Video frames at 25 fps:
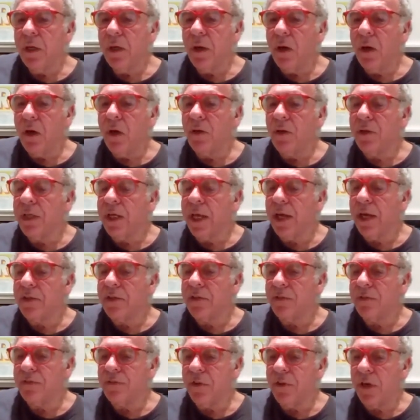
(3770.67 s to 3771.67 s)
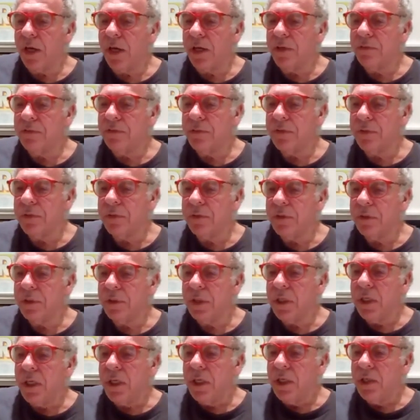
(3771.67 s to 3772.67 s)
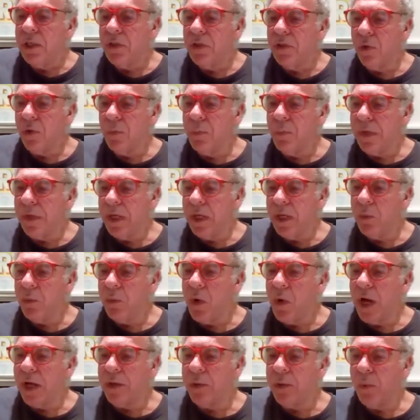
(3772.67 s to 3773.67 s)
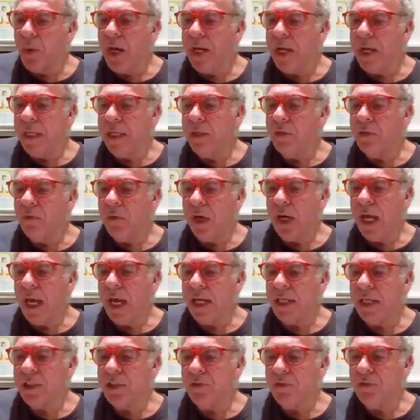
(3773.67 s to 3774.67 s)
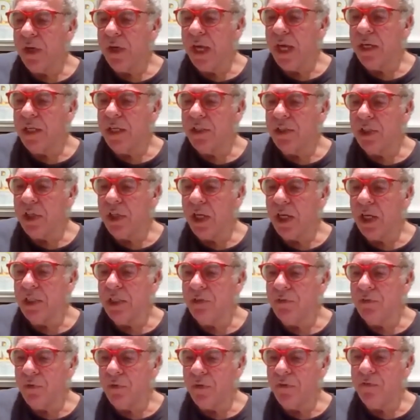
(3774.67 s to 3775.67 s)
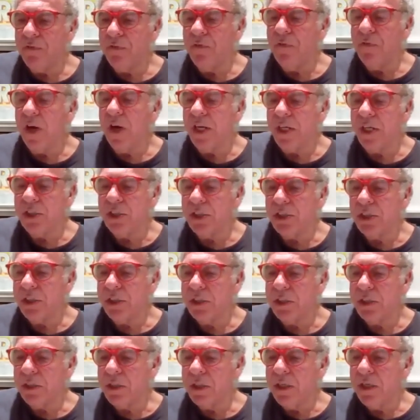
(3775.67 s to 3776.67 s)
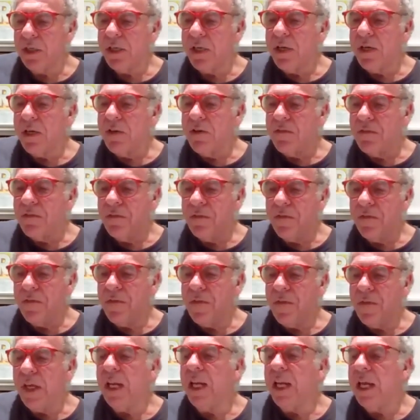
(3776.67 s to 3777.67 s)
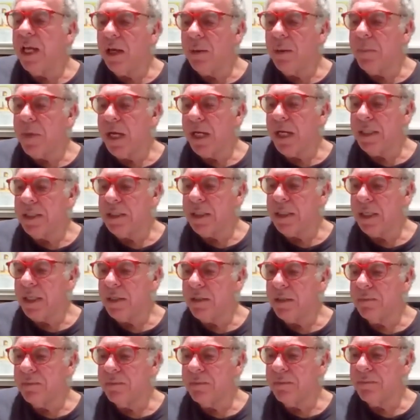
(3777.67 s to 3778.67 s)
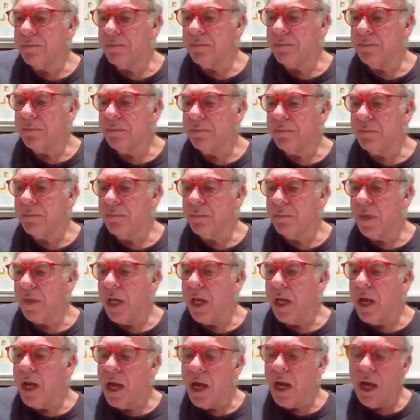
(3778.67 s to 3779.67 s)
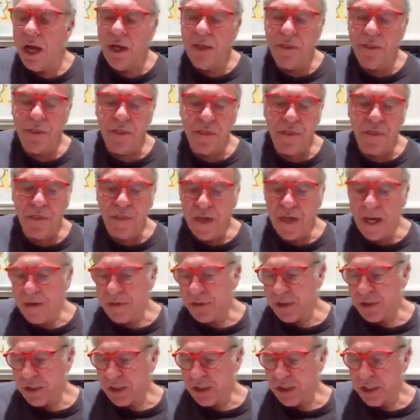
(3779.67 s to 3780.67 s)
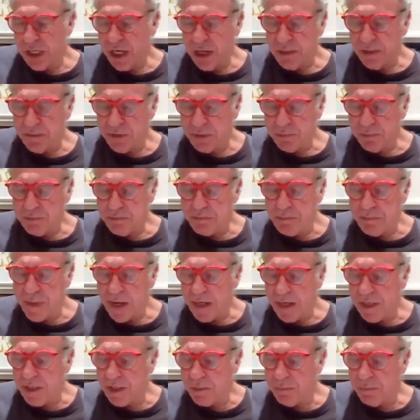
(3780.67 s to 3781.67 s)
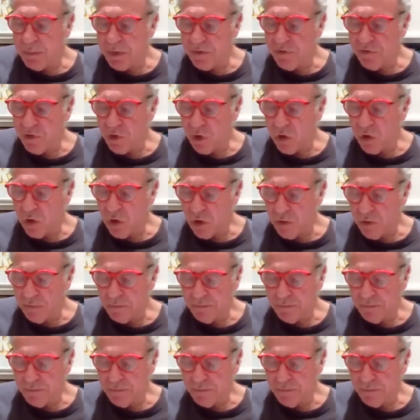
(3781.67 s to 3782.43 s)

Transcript: On the count of 5, you'll be wide awake, relaxed, re-energized, refreshed, feeling amazing, 1,000 times better than before,